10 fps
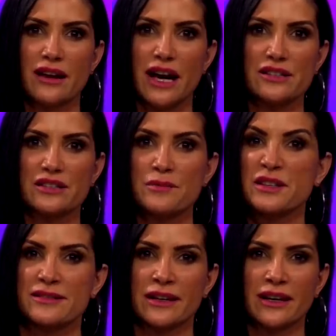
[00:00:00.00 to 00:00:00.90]
I just am a
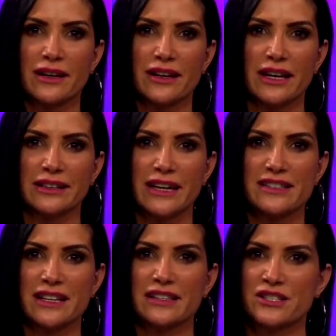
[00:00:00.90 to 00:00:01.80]
cynic. And
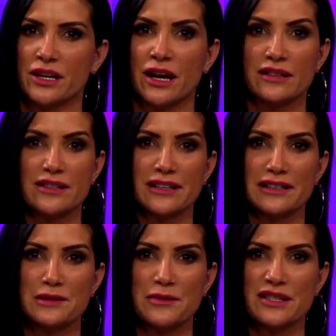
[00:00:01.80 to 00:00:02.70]
that's like the Gen X thing,
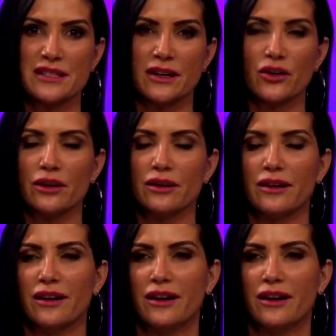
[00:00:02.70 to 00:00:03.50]
is to be cynical.